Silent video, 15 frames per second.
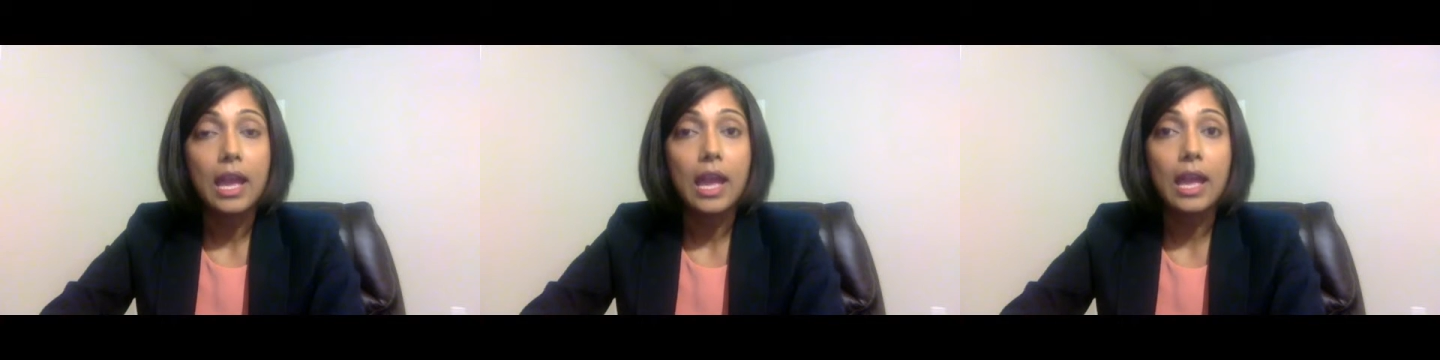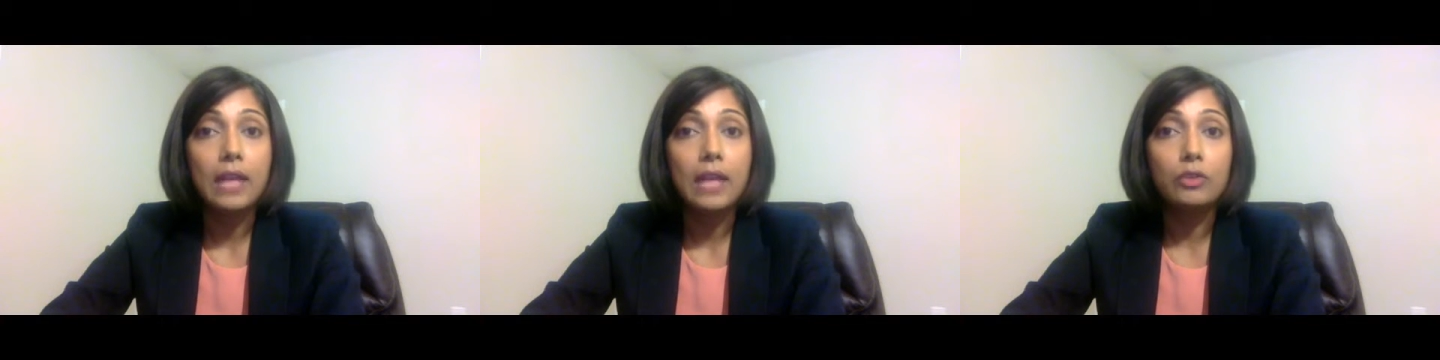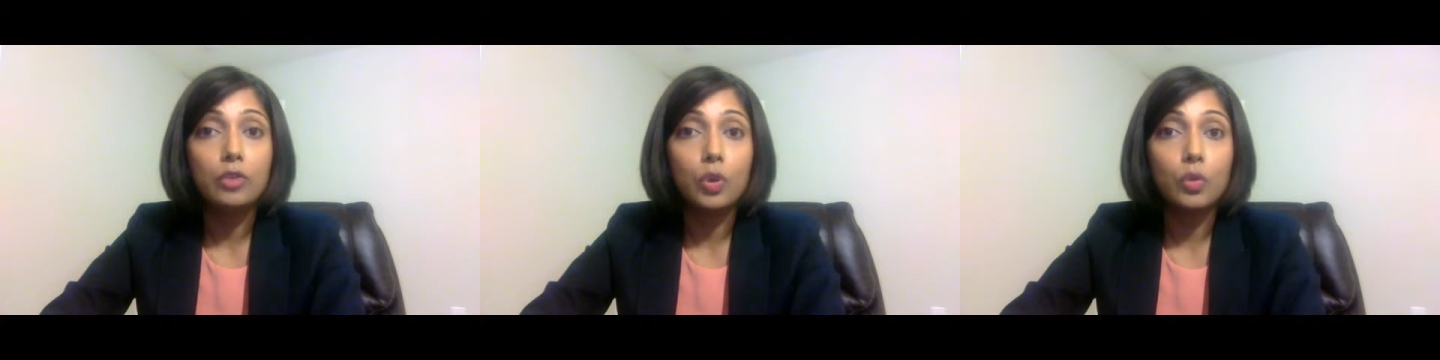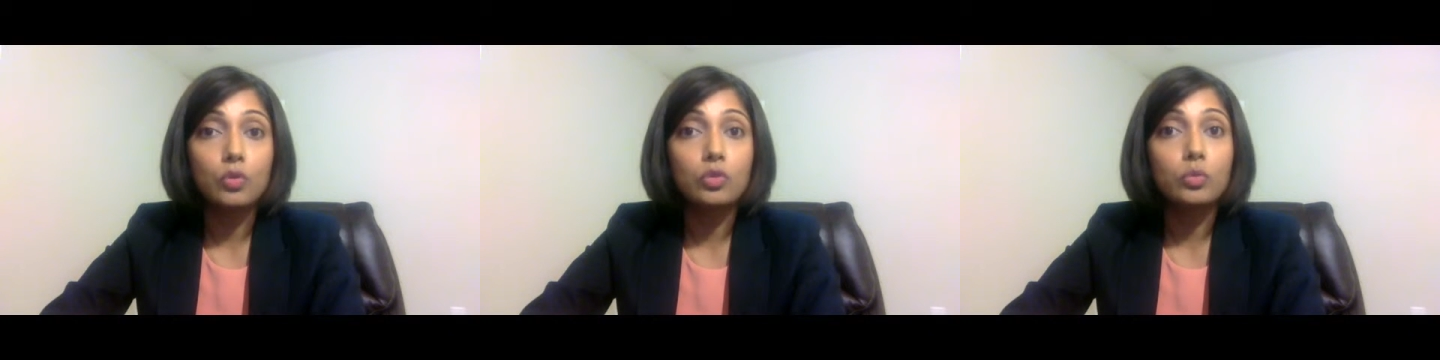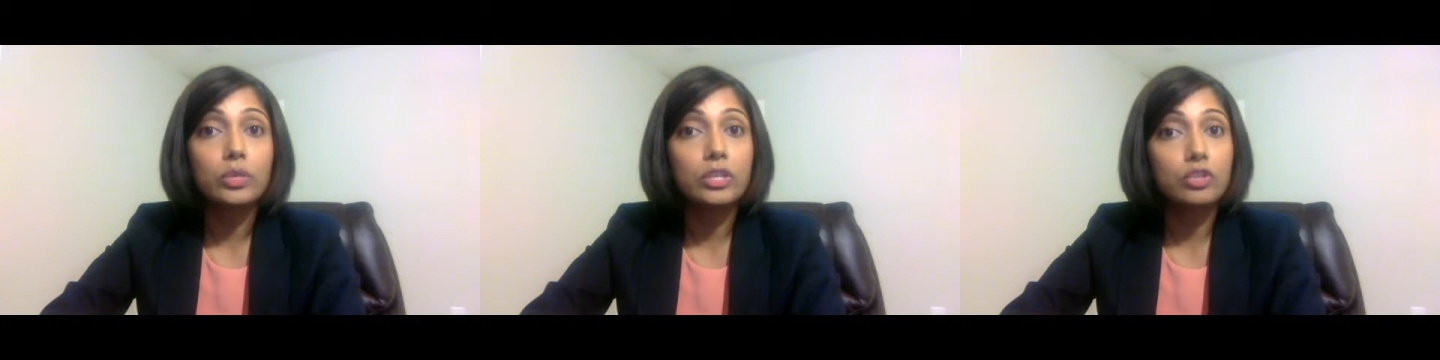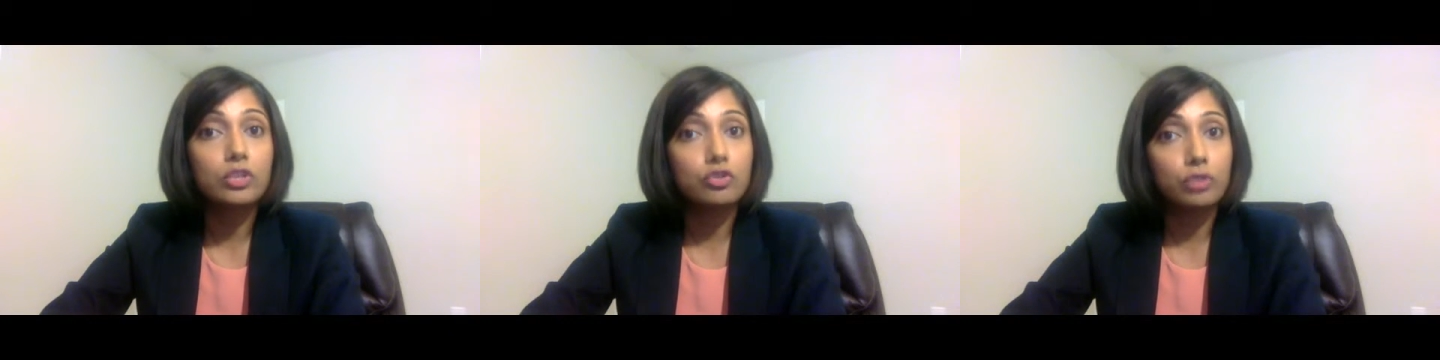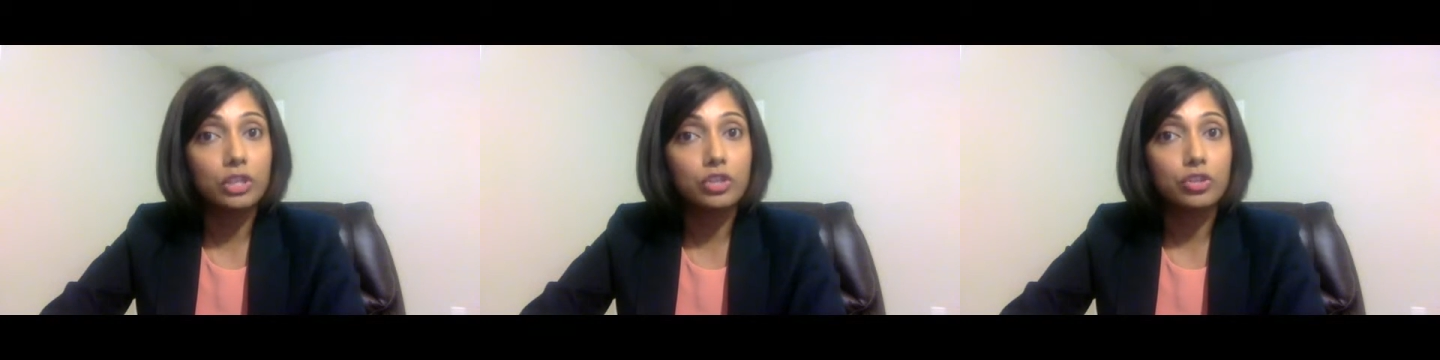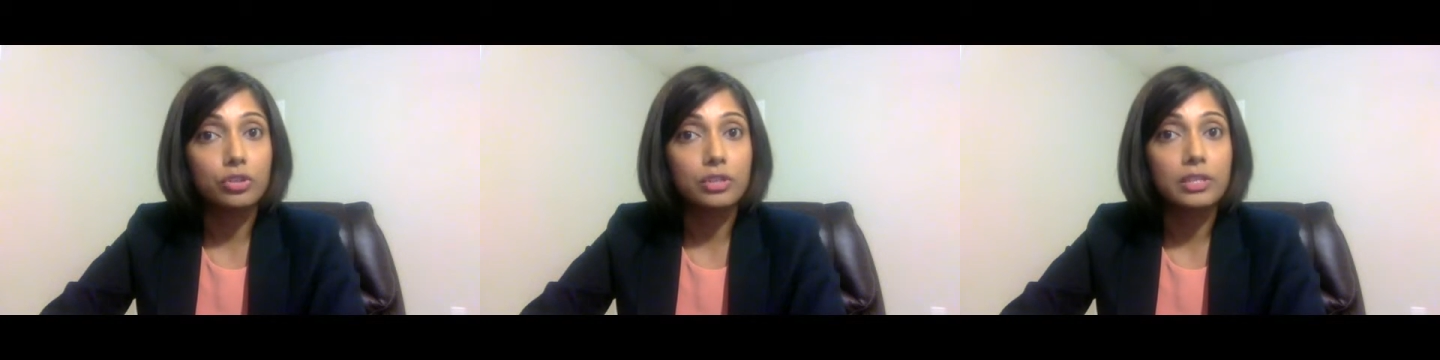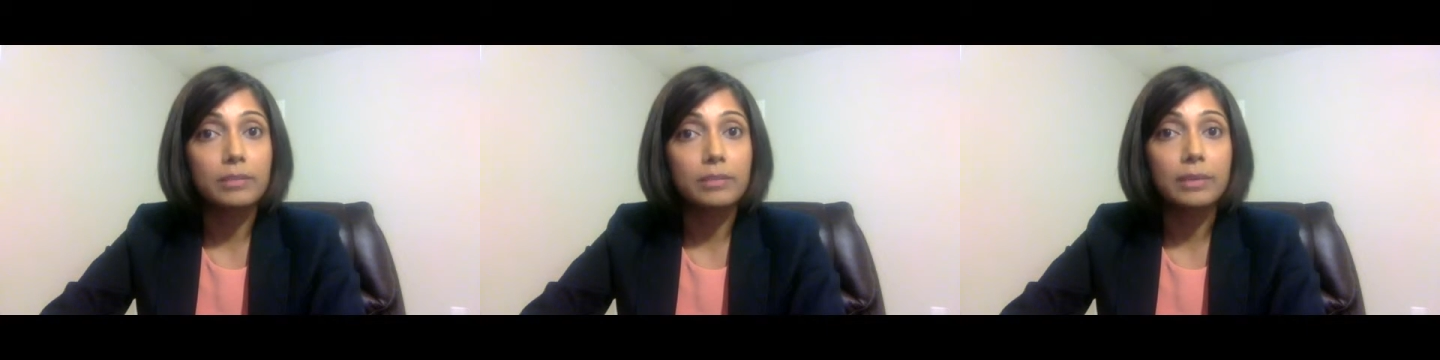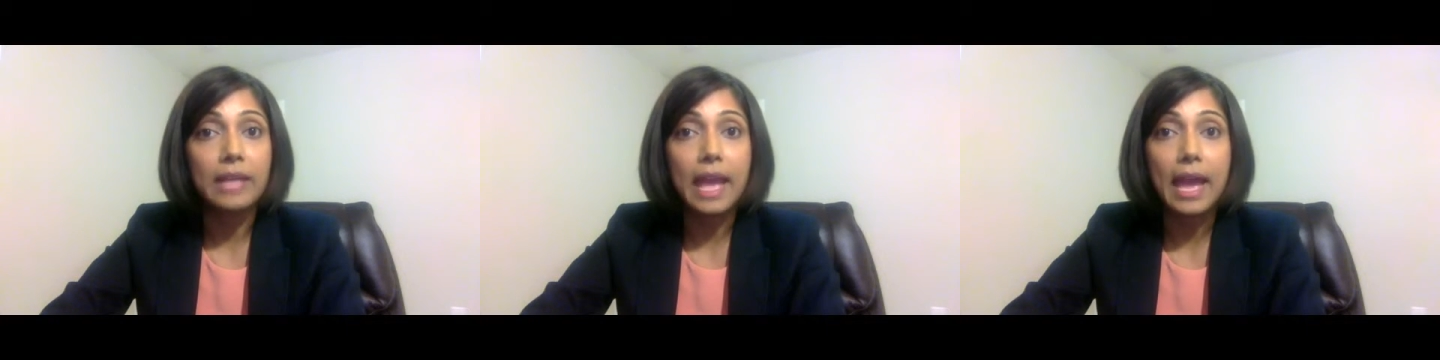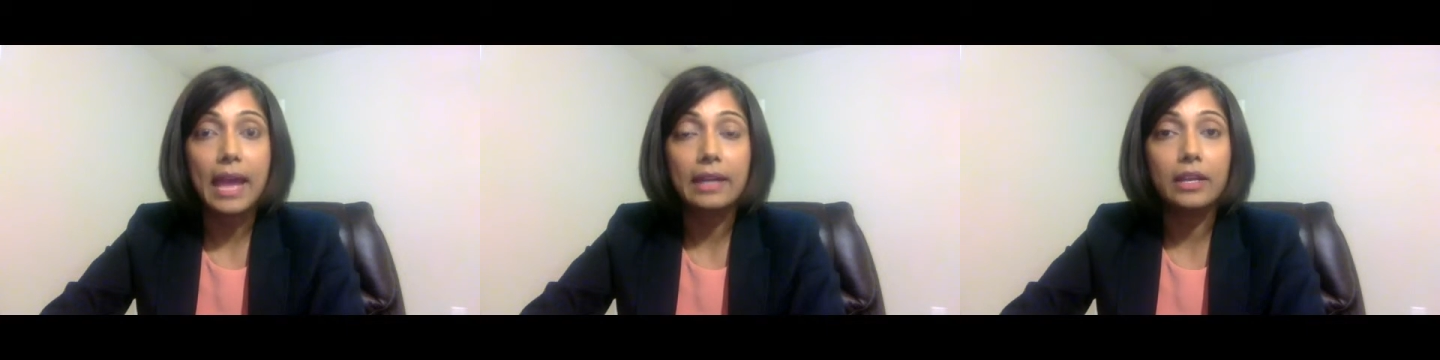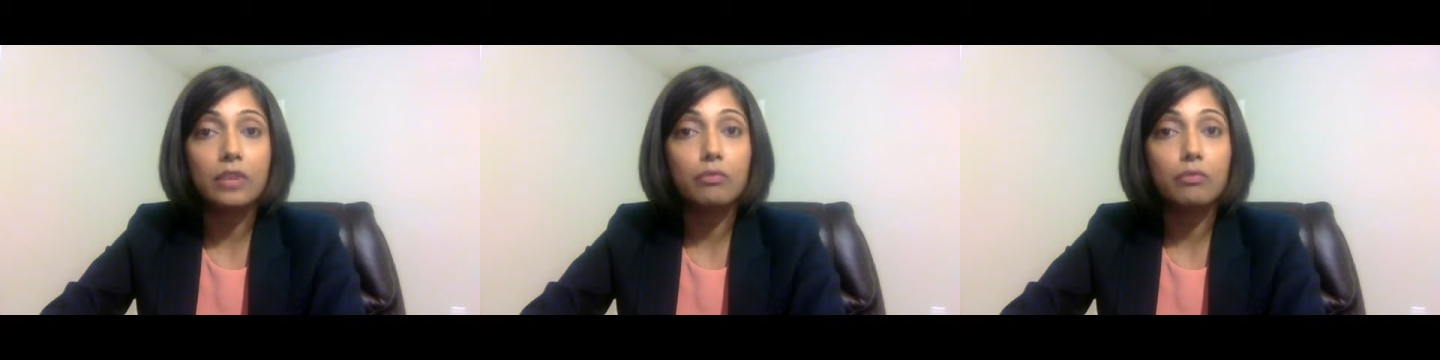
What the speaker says: and those with strictures but had